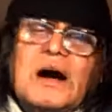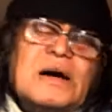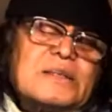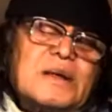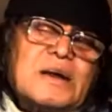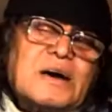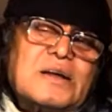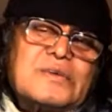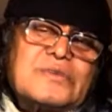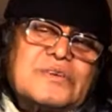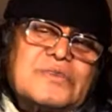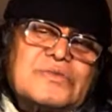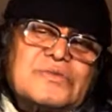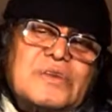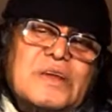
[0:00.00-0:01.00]
other
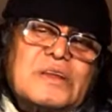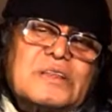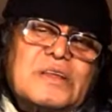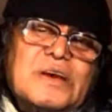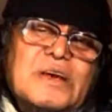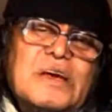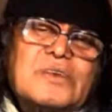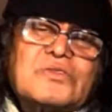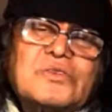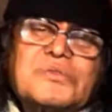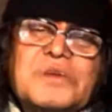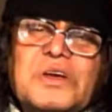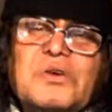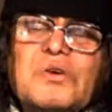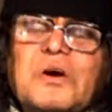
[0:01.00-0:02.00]
countries. And in the case
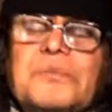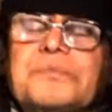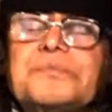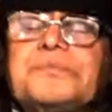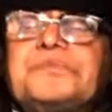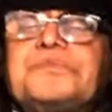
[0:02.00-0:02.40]
of Newham,